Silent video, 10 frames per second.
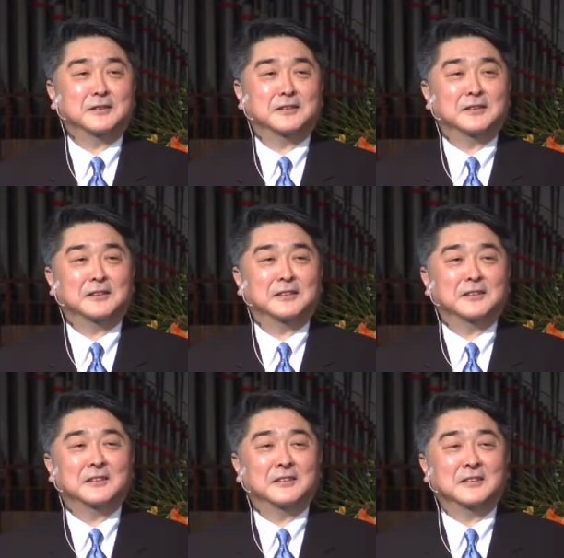
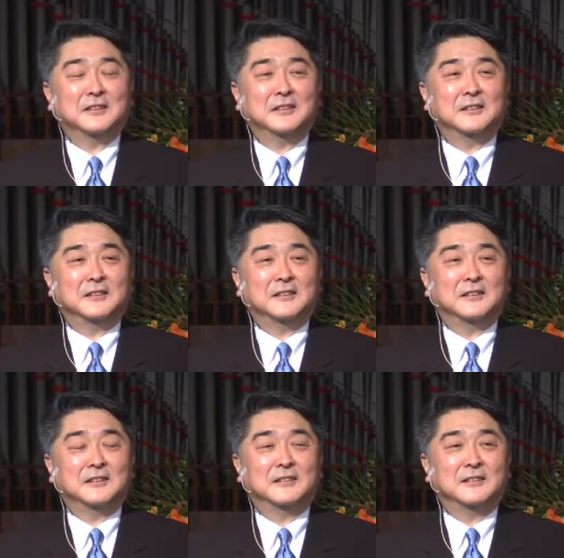
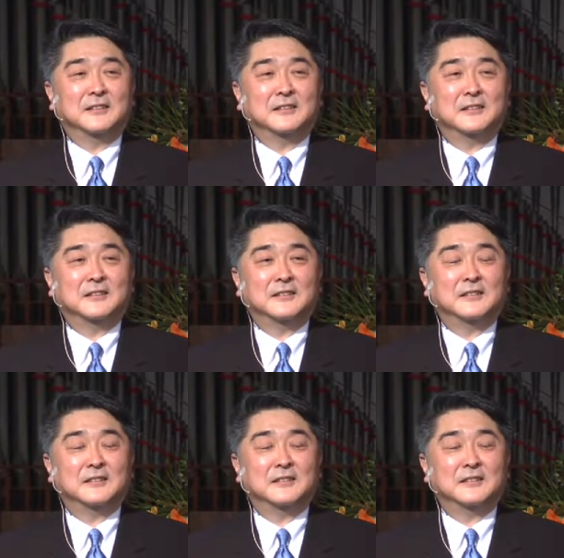Nobody speaks.